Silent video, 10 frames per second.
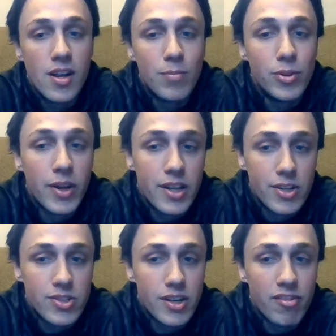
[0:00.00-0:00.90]
Blue Halo
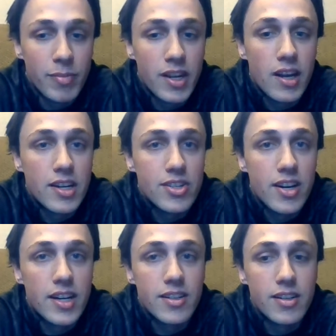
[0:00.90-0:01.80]
is a government
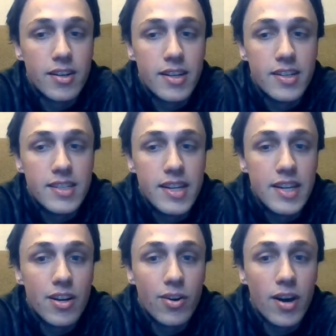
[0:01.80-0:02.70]
contractor in
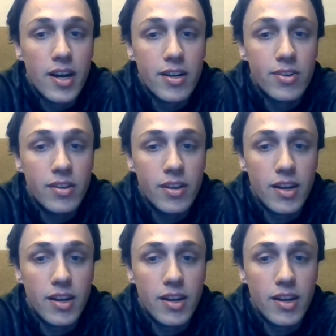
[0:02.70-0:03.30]
Dayton, Ohio,